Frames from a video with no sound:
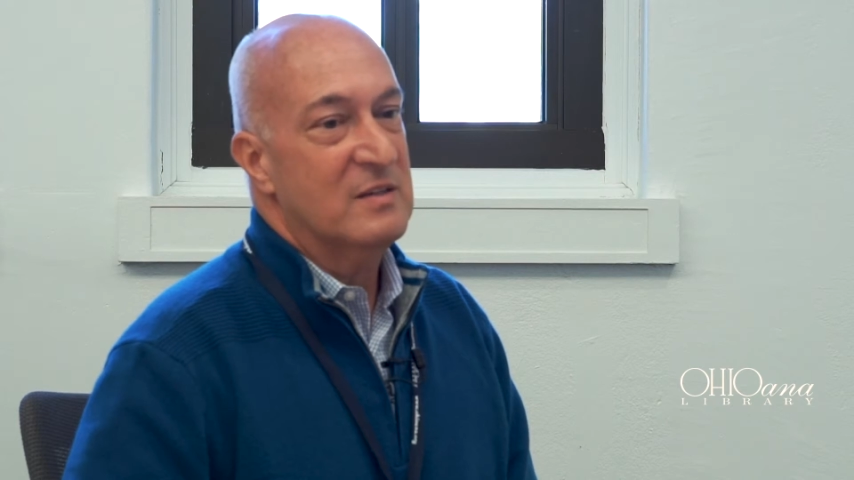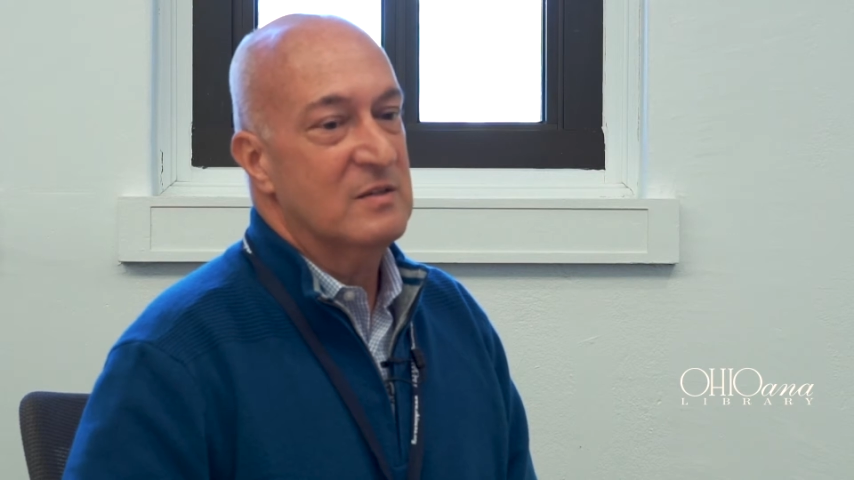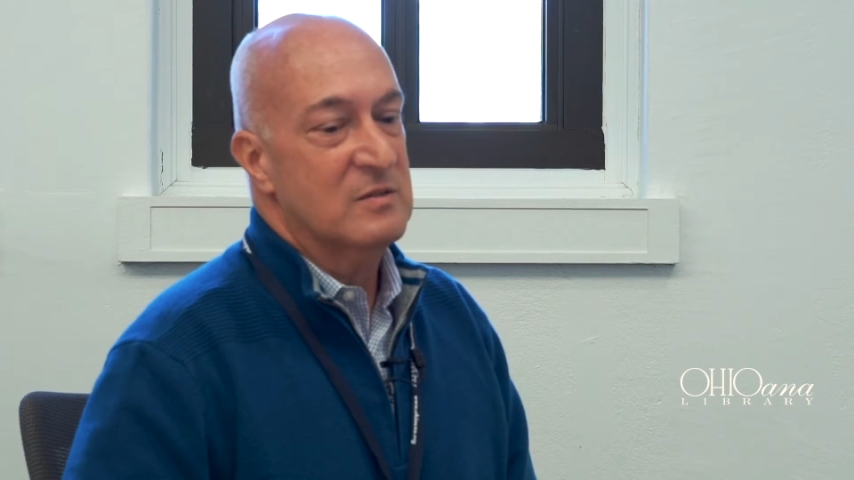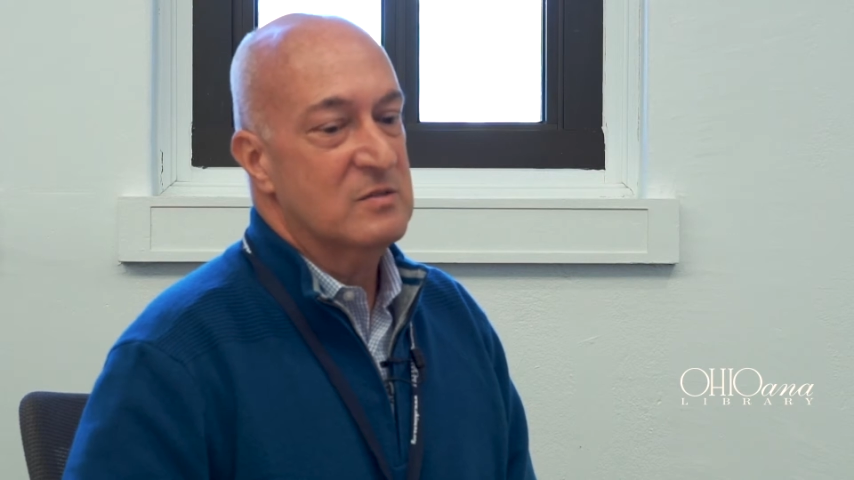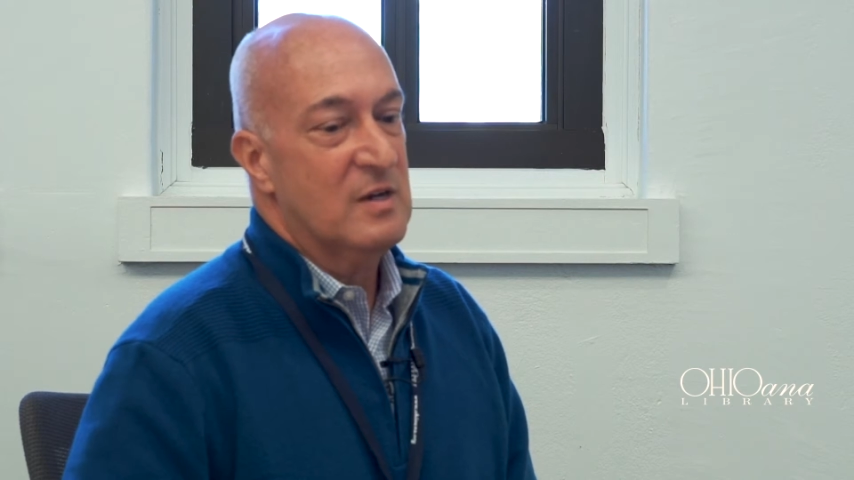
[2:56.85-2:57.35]

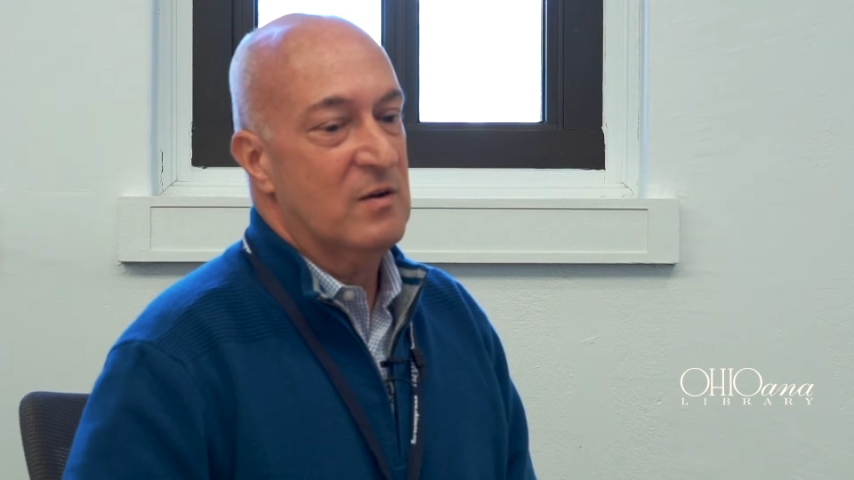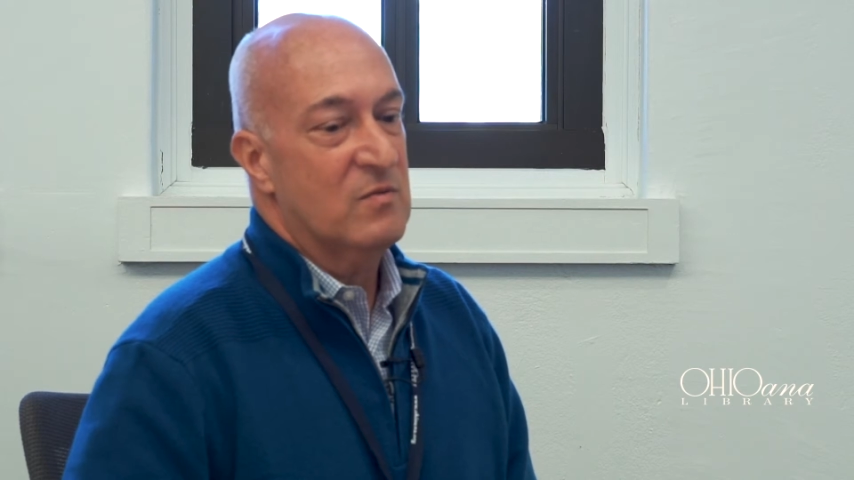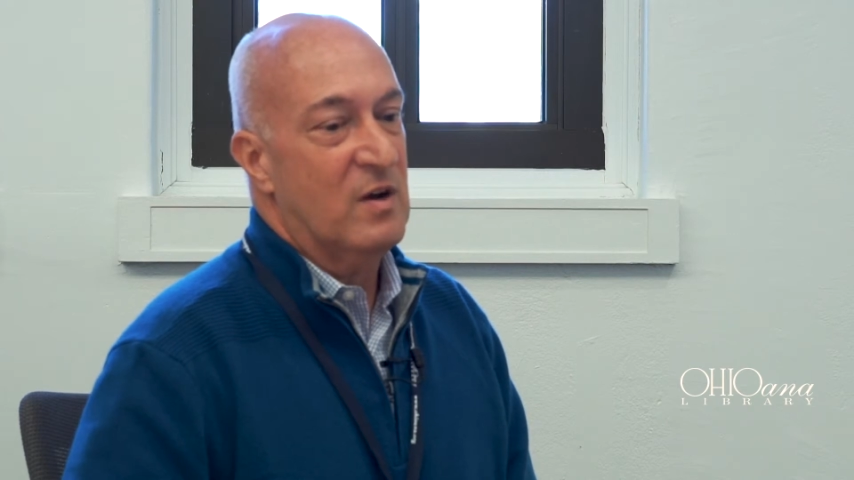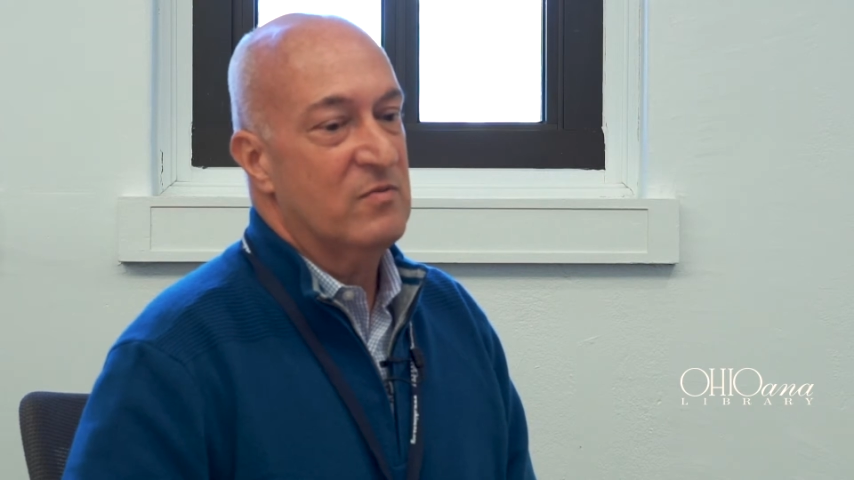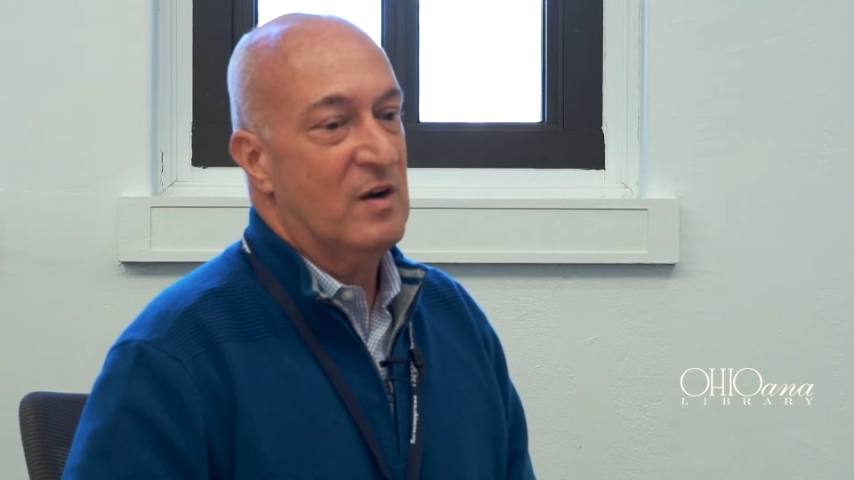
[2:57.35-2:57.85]
is
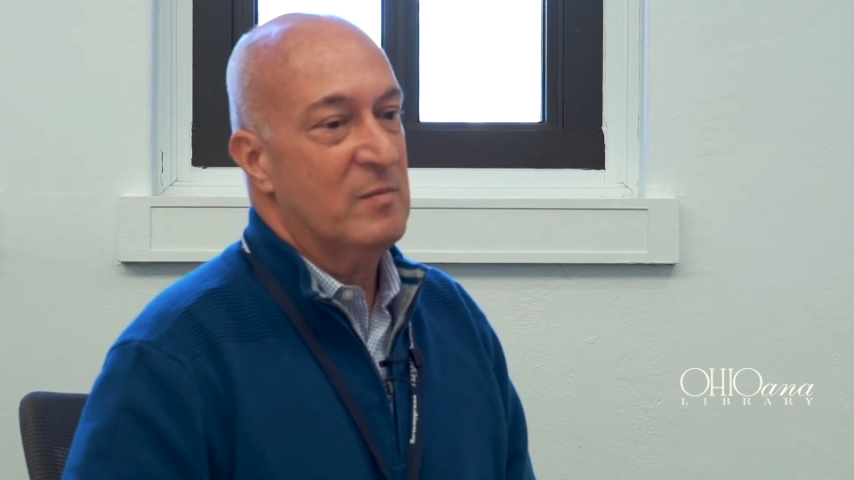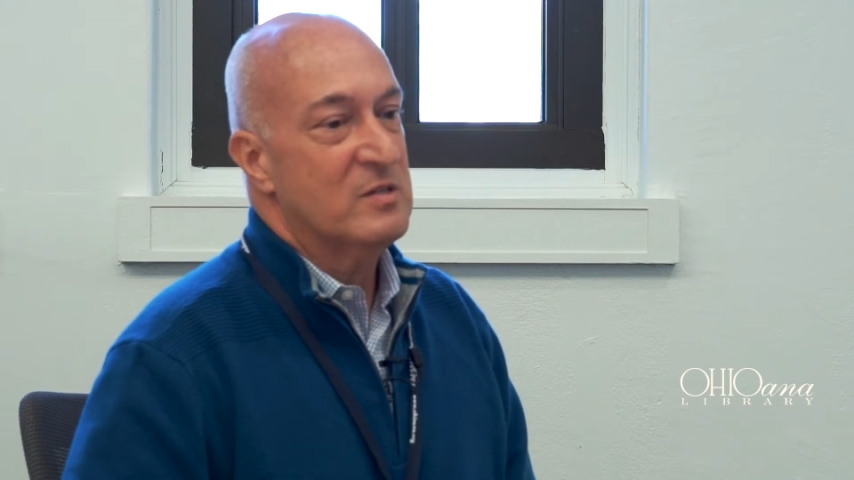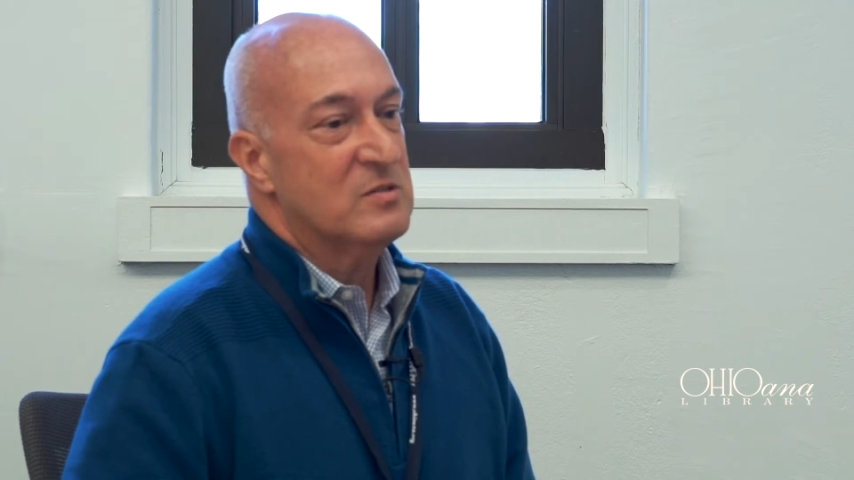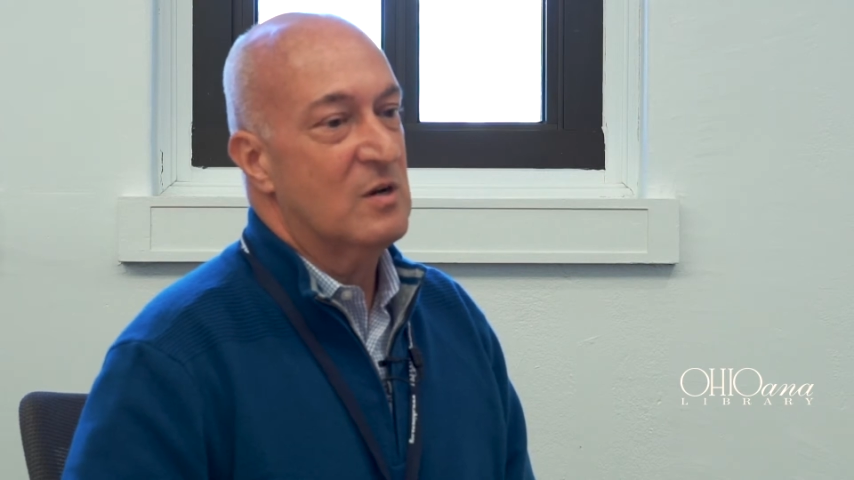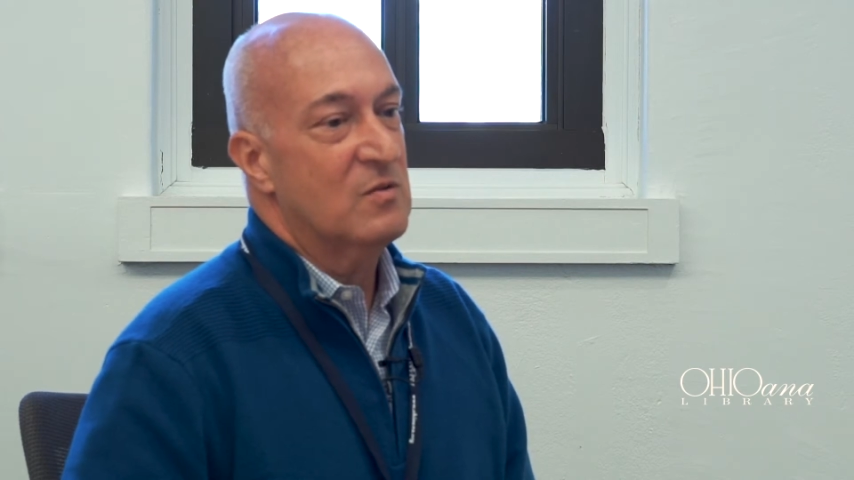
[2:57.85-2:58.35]
I find
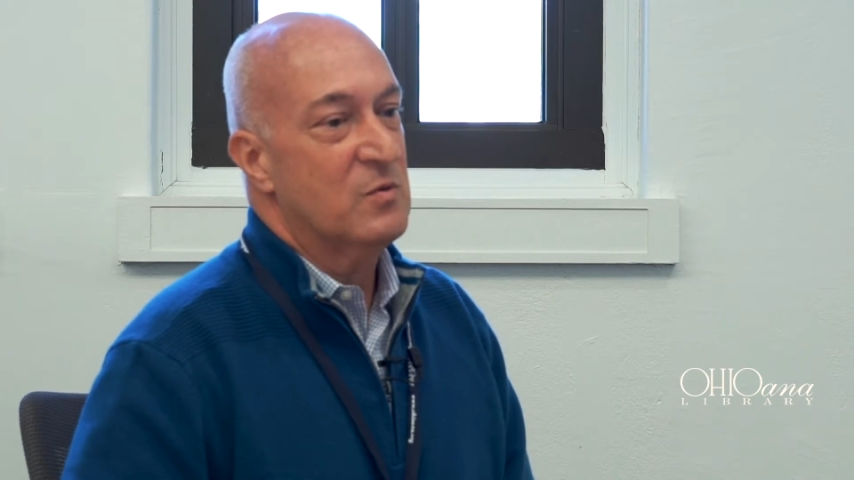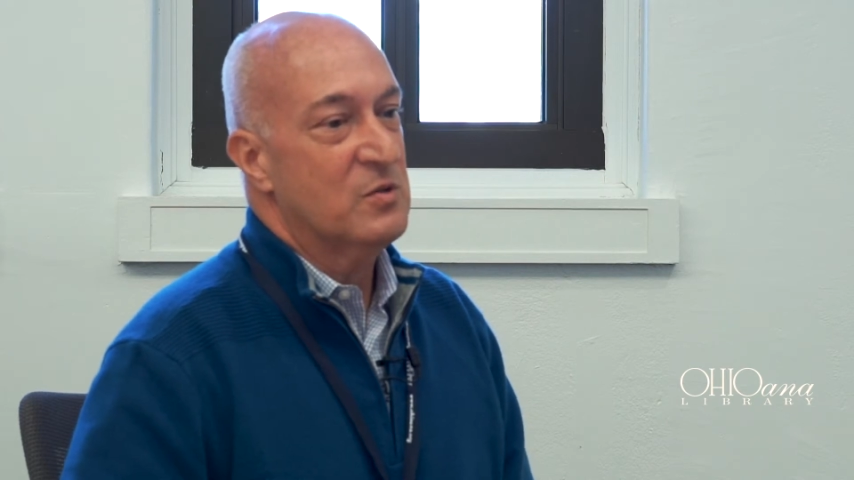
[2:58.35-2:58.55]
myself,